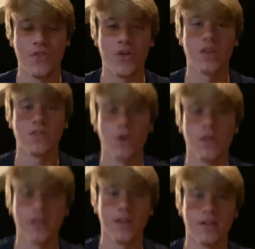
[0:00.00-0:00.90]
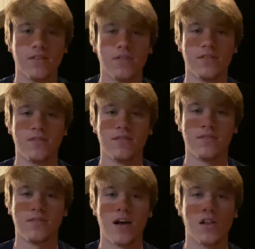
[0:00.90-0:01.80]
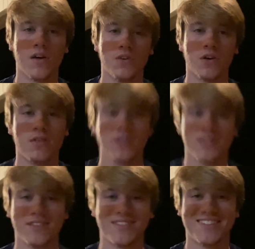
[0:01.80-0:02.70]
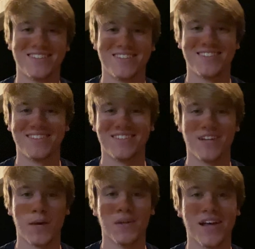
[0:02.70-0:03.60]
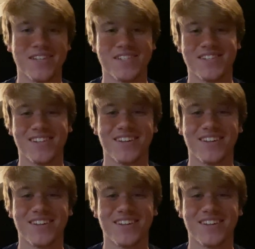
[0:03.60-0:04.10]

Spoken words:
thank y'all again. I love y'all. God bless.